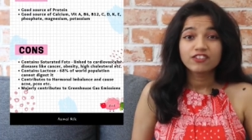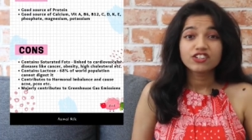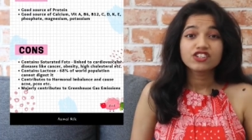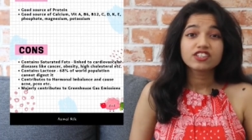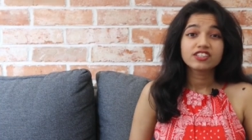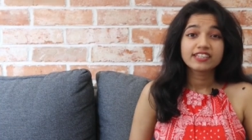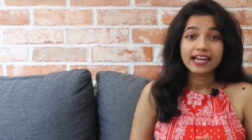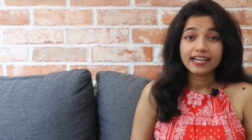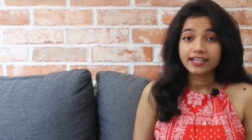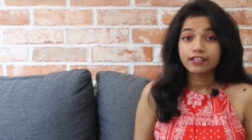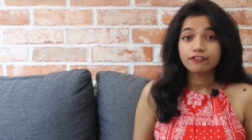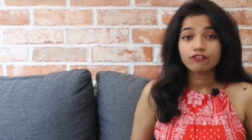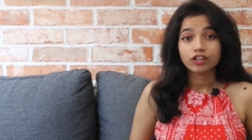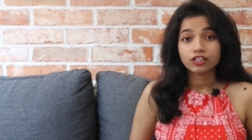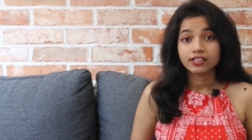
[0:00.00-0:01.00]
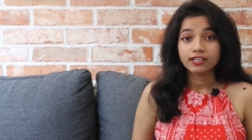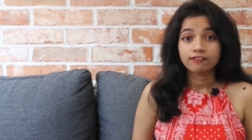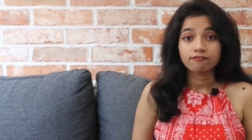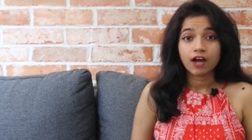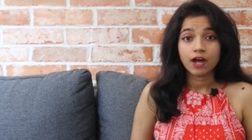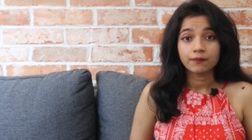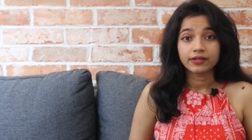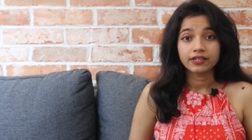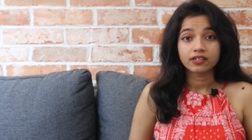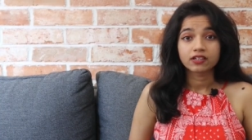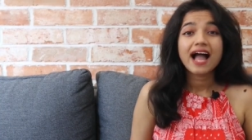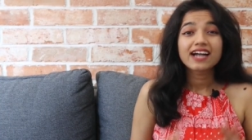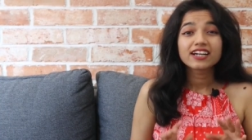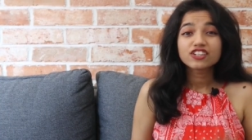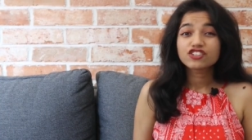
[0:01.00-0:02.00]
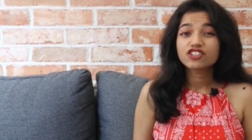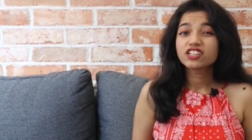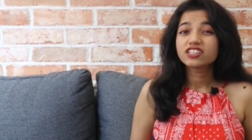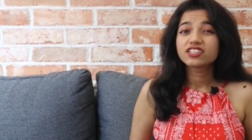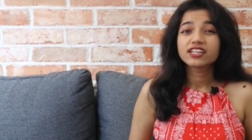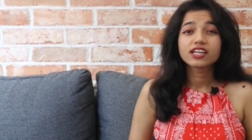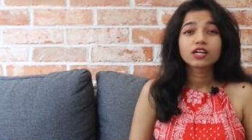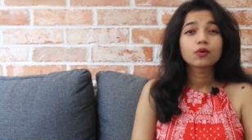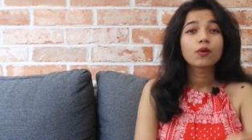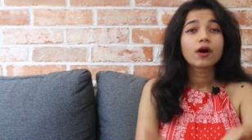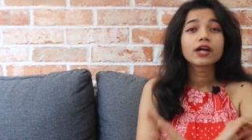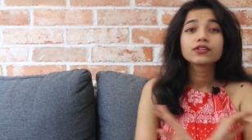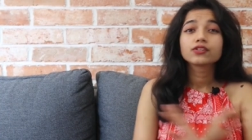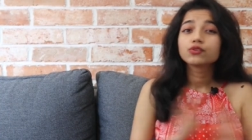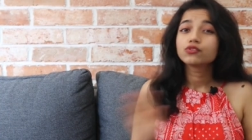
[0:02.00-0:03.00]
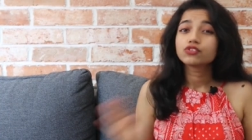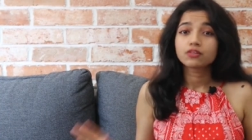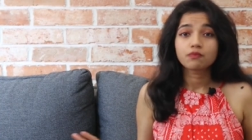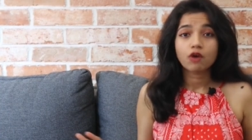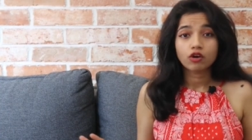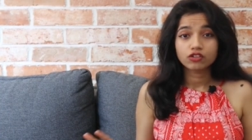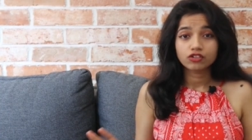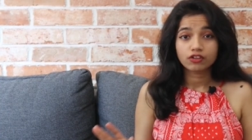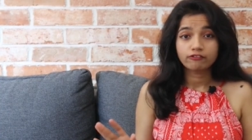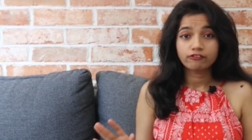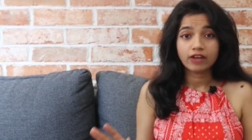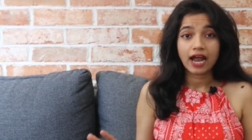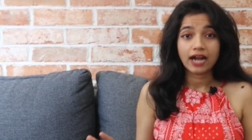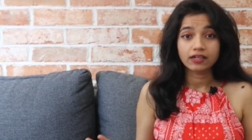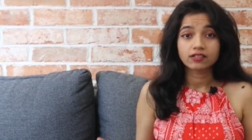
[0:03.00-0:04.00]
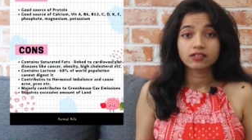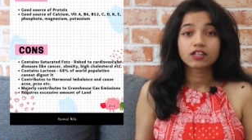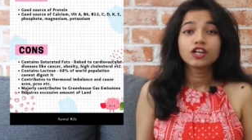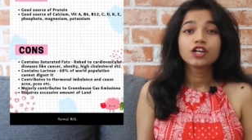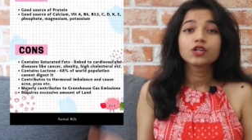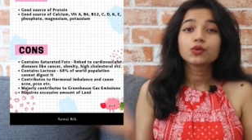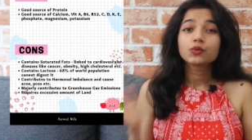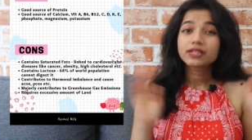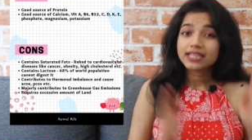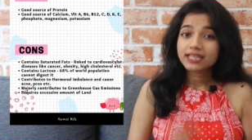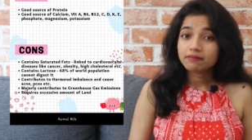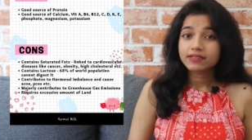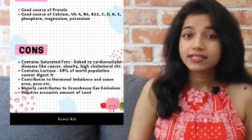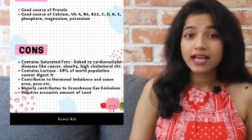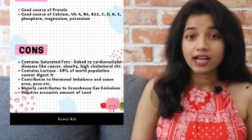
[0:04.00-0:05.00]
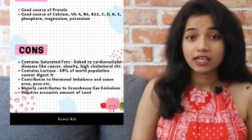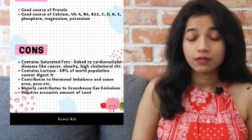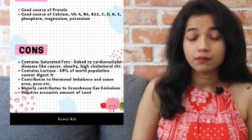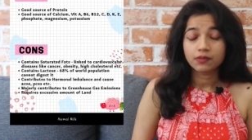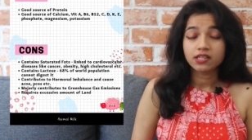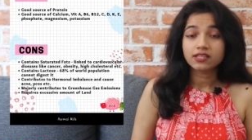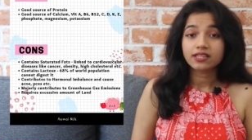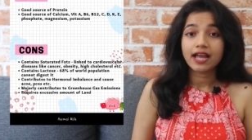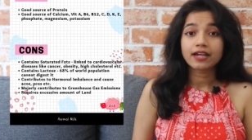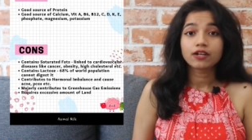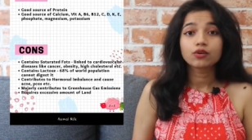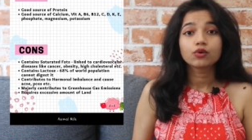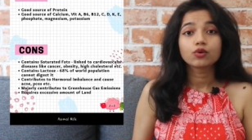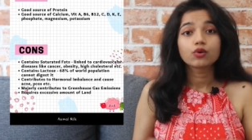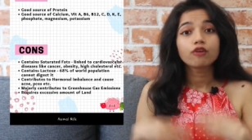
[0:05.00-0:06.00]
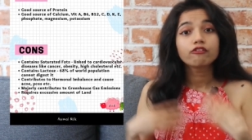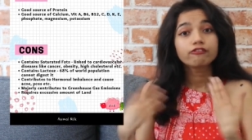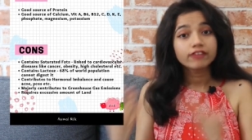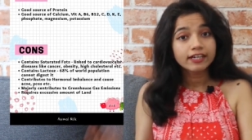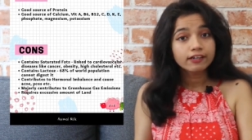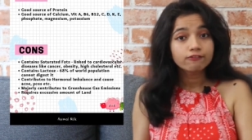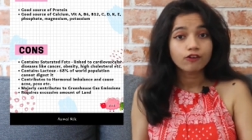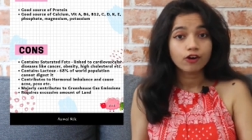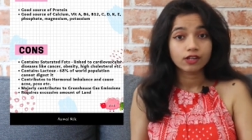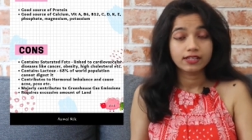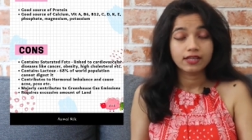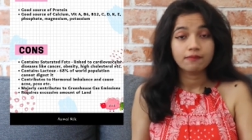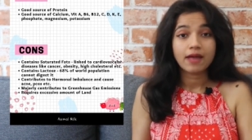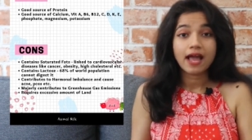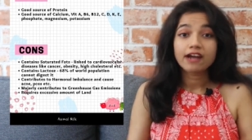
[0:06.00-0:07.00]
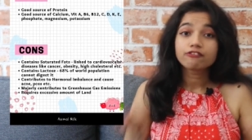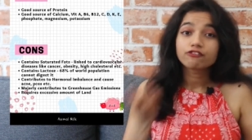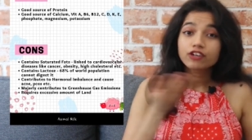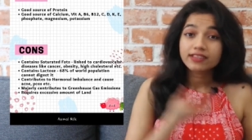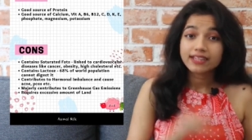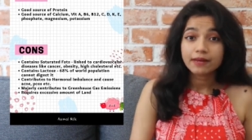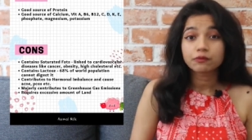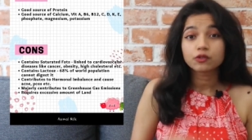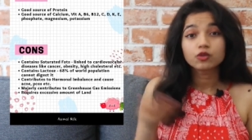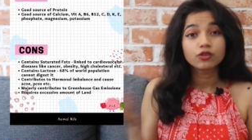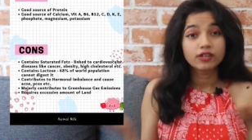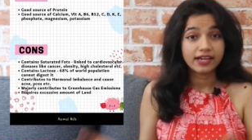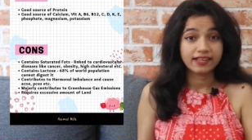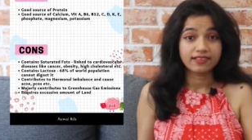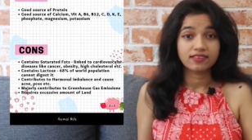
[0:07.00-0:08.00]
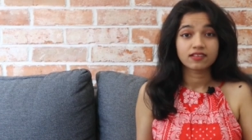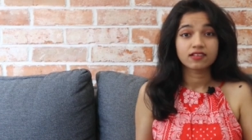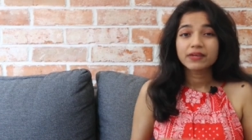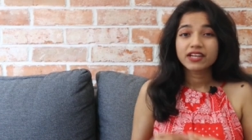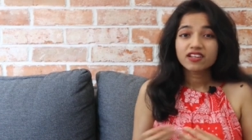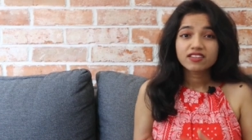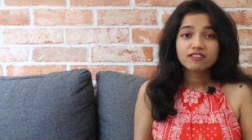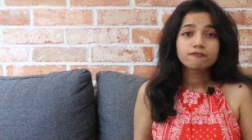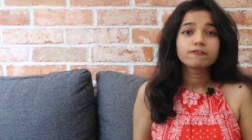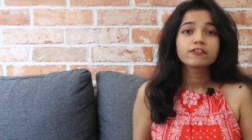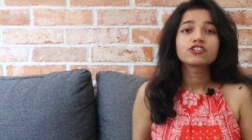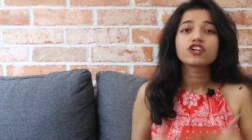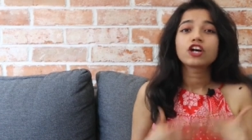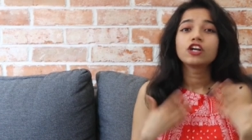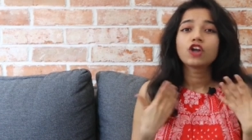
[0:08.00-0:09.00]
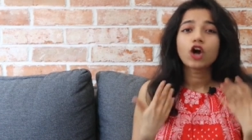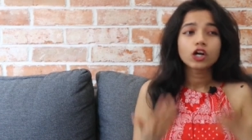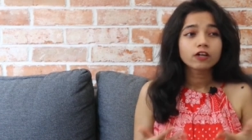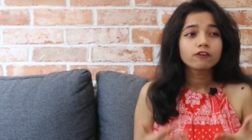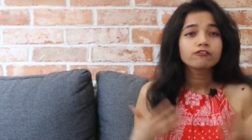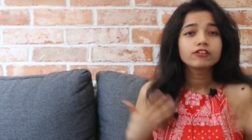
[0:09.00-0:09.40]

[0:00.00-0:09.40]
which is deadly for the environment. Additionally, they require huge amounts of lands to keep the animals and to grow feed for them and for them to graze because of which a lot